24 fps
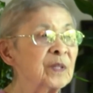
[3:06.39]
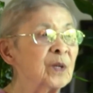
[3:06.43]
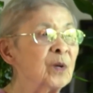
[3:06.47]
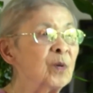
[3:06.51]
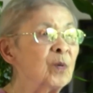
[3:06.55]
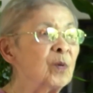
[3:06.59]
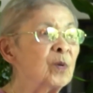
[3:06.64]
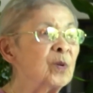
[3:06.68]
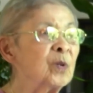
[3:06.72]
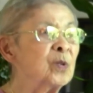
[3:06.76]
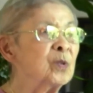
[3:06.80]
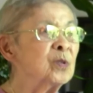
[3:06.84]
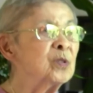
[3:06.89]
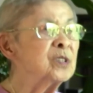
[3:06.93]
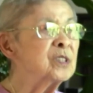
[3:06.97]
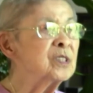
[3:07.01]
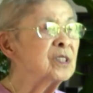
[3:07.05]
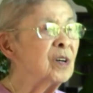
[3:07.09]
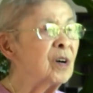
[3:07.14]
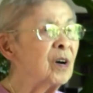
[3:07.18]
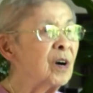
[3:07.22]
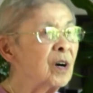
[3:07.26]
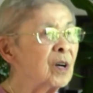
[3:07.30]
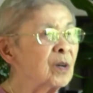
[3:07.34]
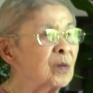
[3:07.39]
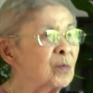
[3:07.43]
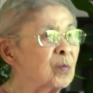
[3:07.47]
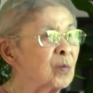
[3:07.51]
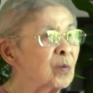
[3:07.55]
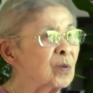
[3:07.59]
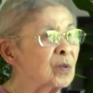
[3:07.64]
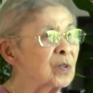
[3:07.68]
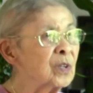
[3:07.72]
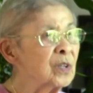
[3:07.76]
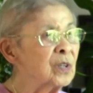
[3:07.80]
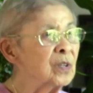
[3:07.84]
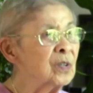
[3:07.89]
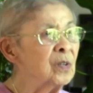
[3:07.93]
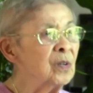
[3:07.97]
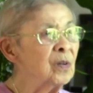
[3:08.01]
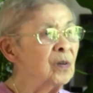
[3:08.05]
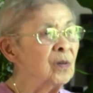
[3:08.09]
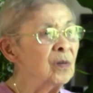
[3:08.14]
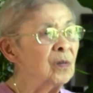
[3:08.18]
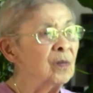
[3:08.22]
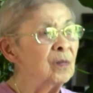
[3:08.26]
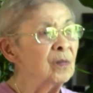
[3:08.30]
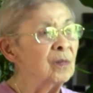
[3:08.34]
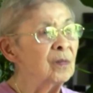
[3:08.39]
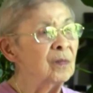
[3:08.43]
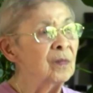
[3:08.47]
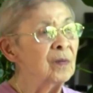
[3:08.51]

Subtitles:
But they were used to hard work, you know.